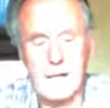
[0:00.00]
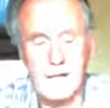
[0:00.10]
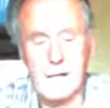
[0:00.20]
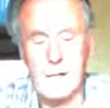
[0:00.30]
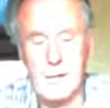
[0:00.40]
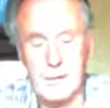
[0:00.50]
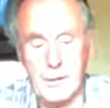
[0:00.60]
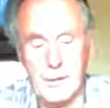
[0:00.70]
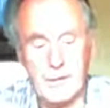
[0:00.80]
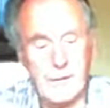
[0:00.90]
I think we can do
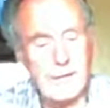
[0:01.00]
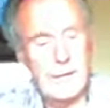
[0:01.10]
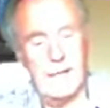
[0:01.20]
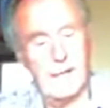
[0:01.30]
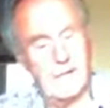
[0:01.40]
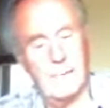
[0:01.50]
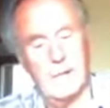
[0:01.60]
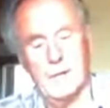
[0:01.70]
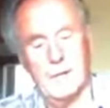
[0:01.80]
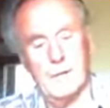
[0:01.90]
it. I think we
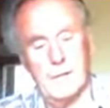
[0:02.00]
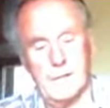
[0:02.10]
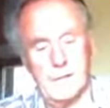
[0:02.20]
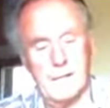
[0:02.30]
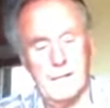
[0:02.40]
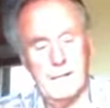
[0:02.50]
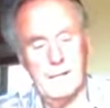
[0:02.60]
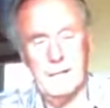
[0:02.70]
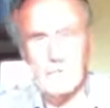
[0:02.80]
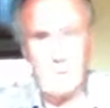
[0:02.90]
can do this. I mean,
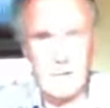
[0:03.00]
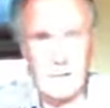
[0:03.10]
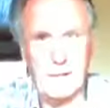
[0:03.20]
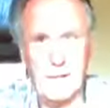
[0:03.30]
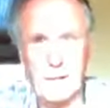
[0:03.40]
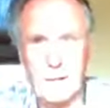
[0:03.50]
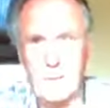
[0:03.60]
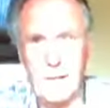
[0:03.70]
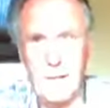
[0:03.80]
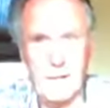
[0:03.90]
we're sitting at home
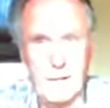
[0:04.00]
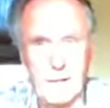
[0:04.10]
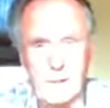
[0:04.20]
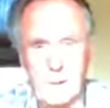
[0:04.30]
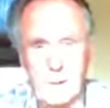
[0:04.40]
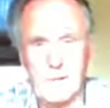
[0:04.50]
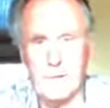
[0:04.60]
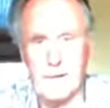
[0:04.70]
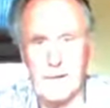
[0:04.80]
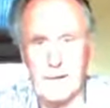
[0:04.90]
now in beautiful
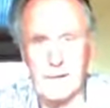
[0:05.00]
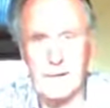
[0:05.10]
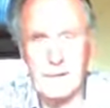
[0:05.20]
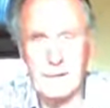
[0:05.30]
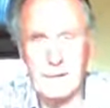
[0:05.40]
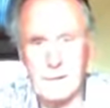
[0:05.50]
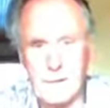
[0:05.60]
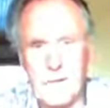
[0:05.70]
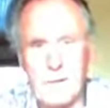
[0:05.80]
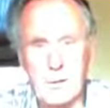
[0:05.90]
weather. We
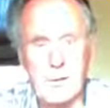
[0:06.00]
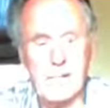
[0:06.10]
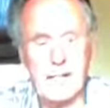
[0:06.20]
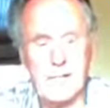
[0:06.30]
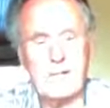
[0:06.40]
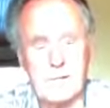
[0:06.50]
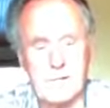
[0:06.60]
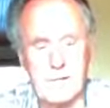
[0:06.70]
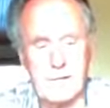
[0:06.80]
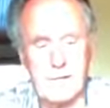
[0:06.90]
did 2 events. The
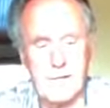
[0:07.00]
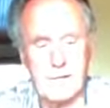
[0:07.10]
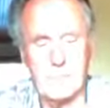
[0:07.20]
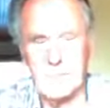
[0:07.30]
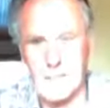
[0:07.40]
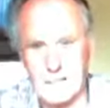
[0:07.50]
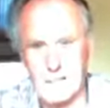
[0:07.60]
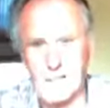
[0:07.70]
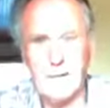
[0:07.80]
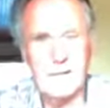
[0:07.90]
first event was
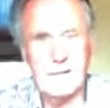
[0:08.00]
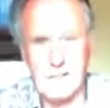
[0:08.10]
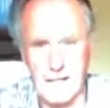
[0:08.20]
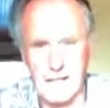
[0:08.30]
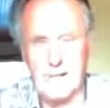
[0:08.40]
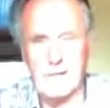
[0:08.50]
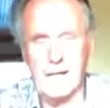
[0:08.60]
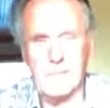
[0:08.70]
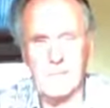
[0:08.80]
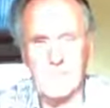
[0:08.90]
mixed. The second
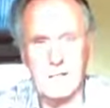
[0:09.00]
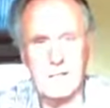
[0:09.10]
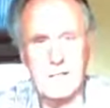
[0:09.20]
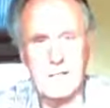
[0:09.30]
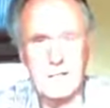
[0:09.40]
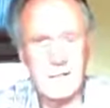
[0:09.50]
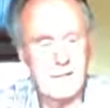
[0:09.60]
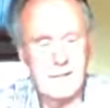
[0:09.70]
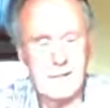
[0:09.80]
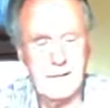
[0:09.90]
event was mixed,
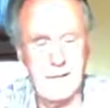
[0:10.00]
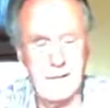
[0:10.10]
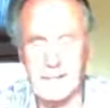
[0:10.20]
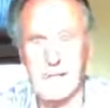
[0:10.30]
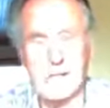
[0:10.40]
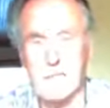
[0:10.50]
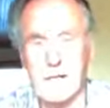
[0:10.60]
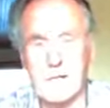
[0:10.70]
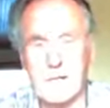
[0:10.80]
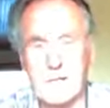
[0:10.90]
and it hasn't
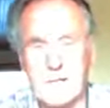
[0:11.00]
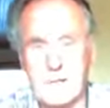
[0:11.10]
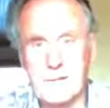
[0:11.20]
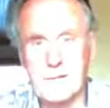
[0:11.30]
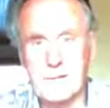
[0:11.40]
rained since.